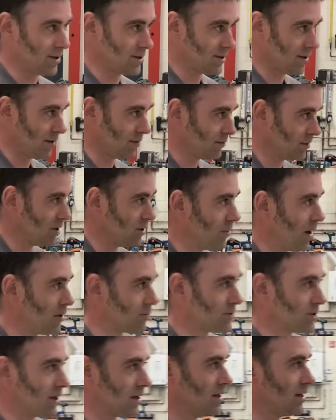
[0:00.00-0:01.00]
So new
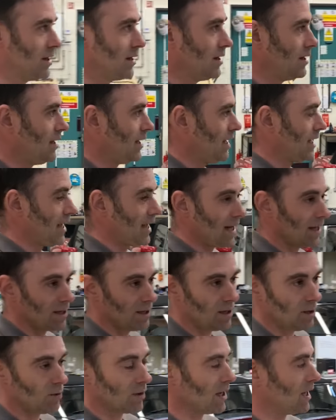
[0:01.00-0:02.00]
motor, uh,
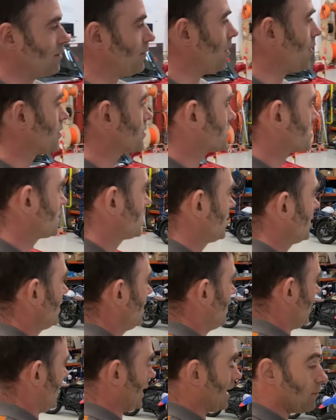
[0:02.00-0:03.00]
new gearbox,
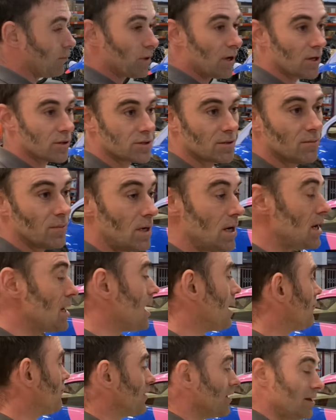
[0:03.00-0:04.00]
and then we've got some
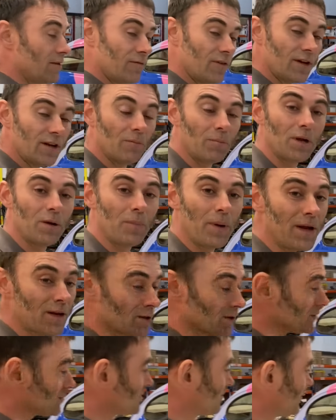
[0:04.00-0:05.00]
lovely VW
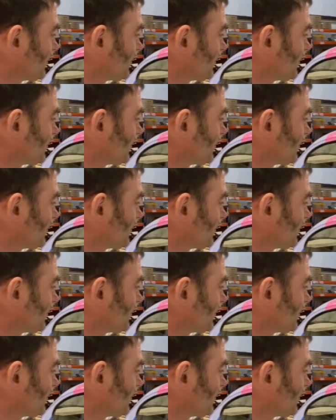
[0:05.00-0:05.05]
Beetles.